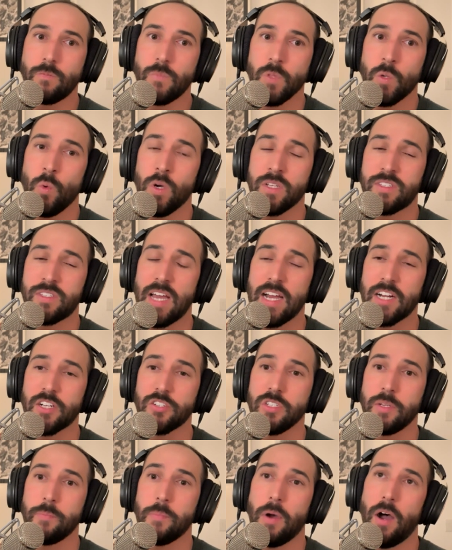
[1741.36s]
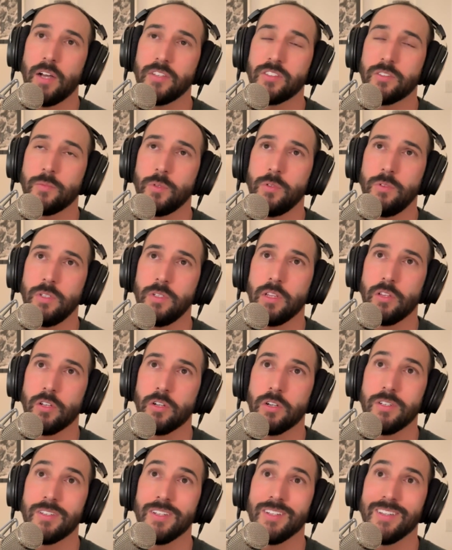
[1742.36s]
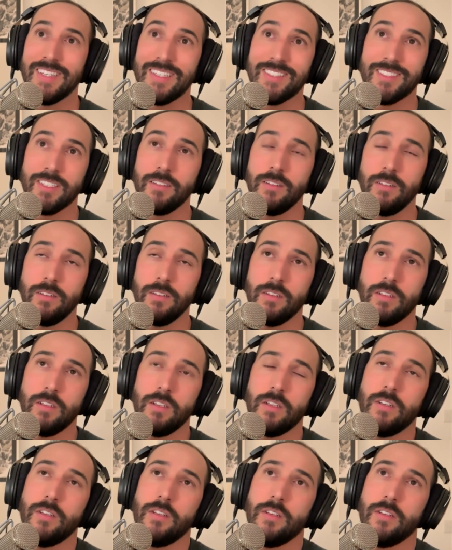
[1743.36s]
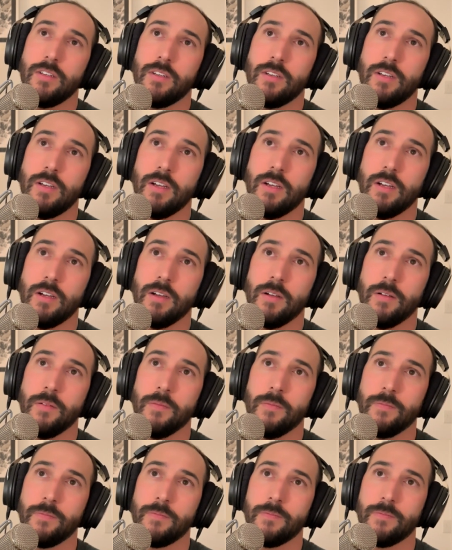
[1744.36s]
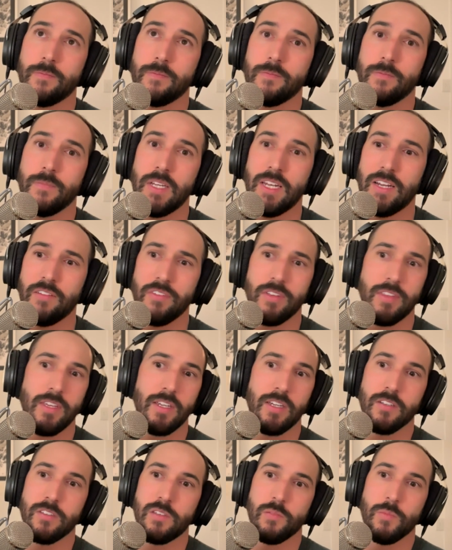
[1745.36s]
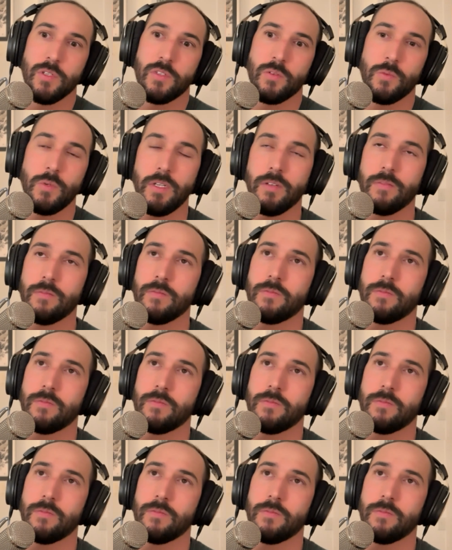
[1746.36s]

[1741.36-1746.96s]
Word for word: what's actually possible and learn to listen um, and everything else in between